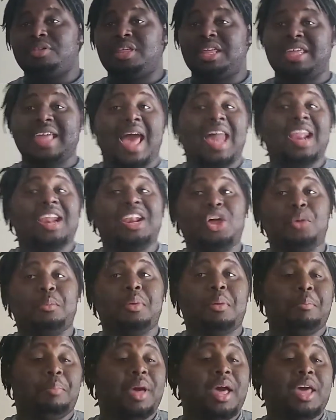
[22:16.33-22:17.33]
He got a little
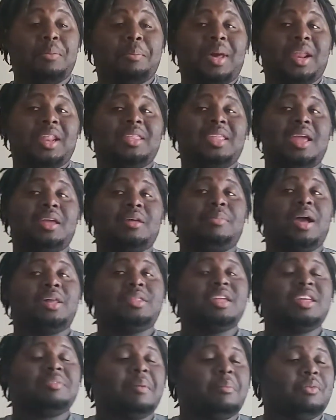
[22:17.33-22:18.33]
bit better by his
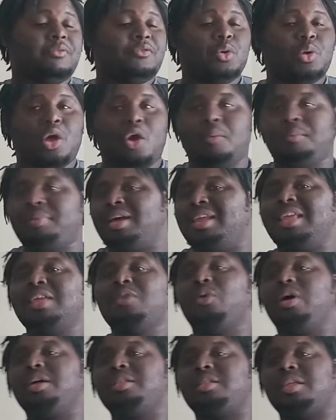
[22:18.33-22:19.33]
next pay-per-view go, but he
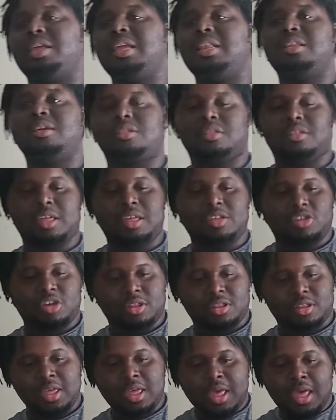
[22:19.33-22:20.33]

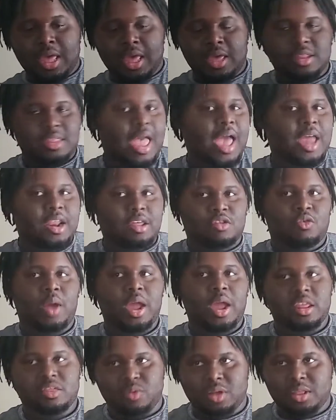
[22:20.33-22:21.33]
just is not as
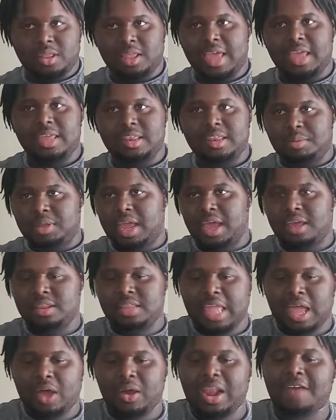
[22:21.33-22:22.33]
great as what AEW has
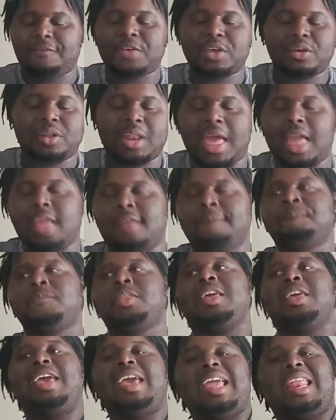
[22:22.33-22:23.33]
now. And I feel like
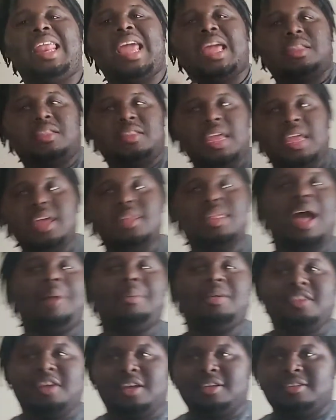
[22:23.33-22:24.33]
NXT's
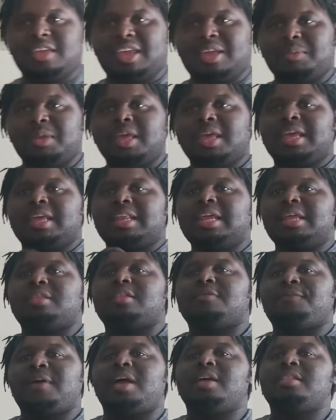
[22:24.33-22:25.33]
commentary team needs to
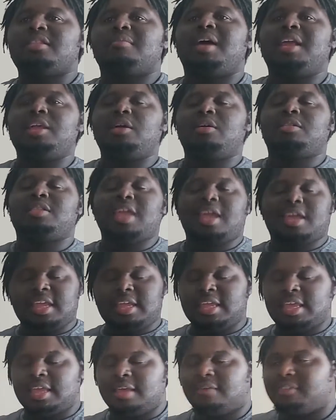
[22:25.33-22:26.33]
find somebody else that can
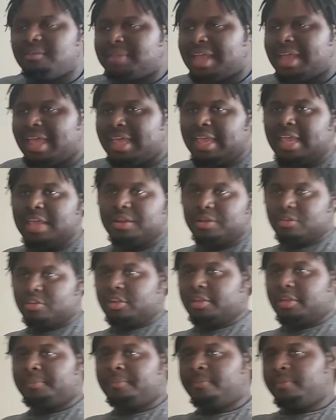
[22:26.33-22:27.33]
give them that
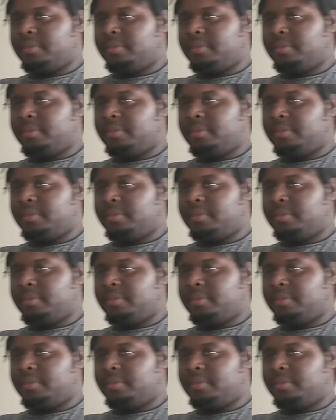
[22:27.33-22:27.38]
energy.